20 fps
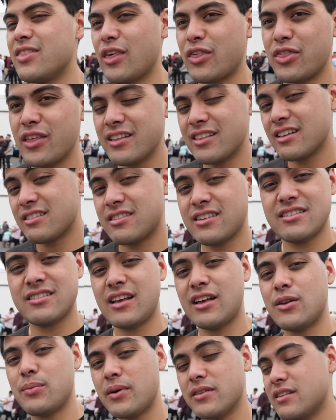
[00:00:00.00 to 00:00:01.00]
The thing that sticks
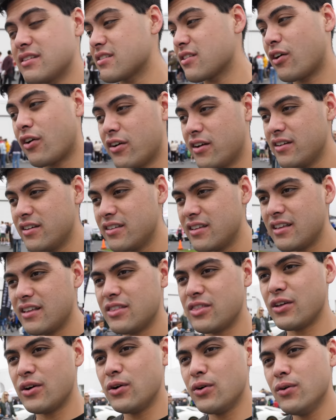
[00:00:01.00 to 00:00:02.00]
out about this car
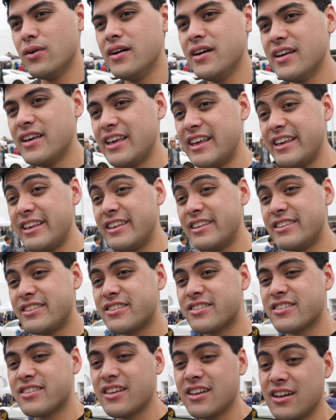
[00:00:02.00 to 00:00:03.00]
though is
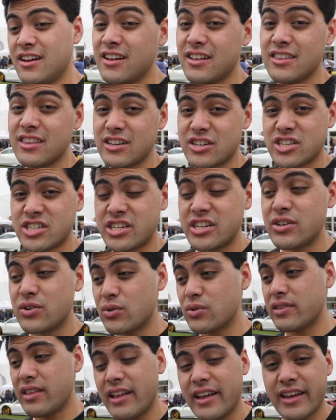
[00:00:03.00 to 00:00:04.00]
the
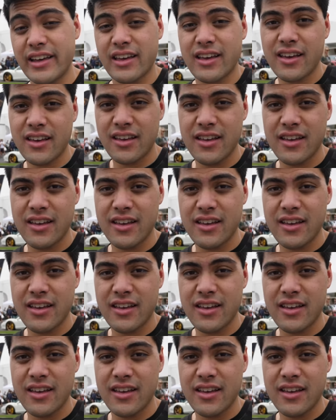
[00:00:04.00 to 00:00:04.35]
shield. Like,